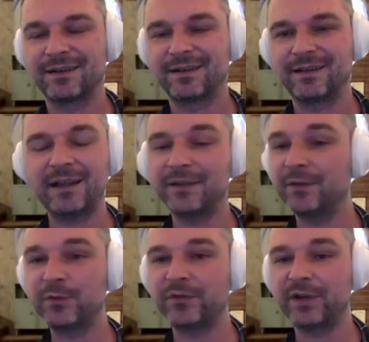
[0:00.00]
Not
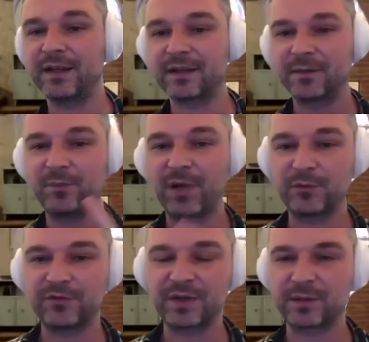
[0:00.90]
even with a link, but
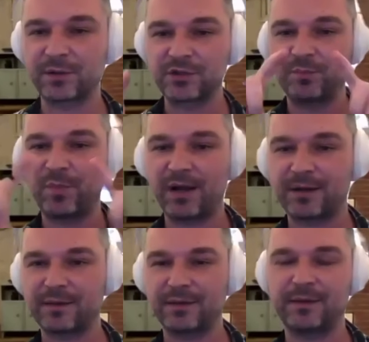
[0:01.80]
with a search
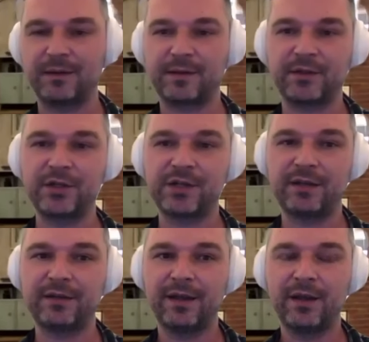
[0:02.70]
box
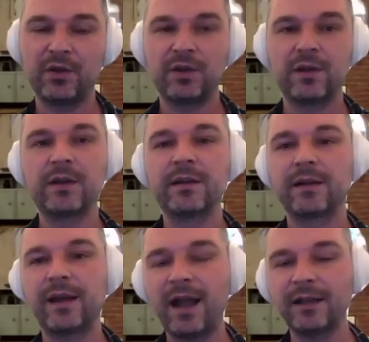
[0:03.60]
screenshot,
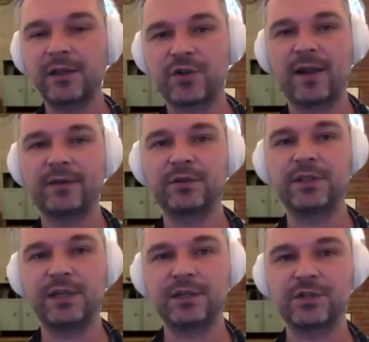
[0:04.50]
kind of trying to
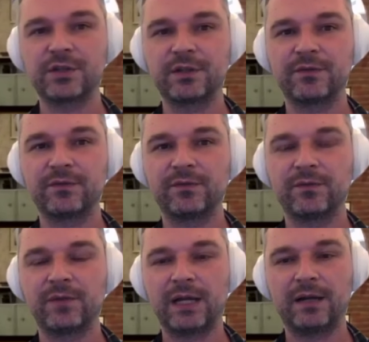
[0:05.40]
teach
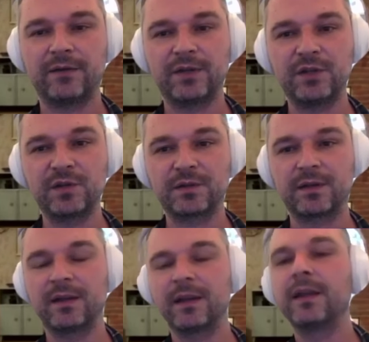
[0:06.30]
the
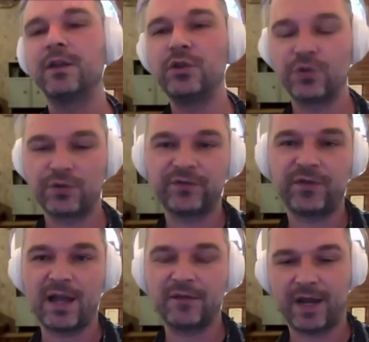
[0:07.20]
user, you could
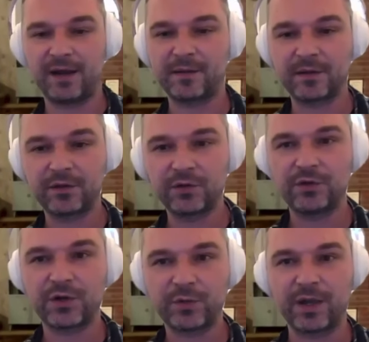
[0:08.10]
find the answer to
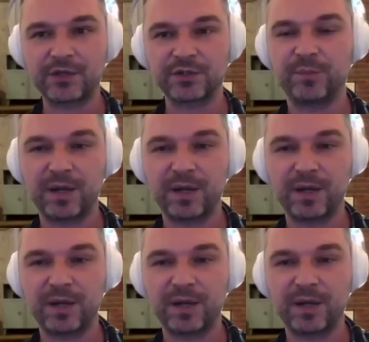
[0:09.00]
your question by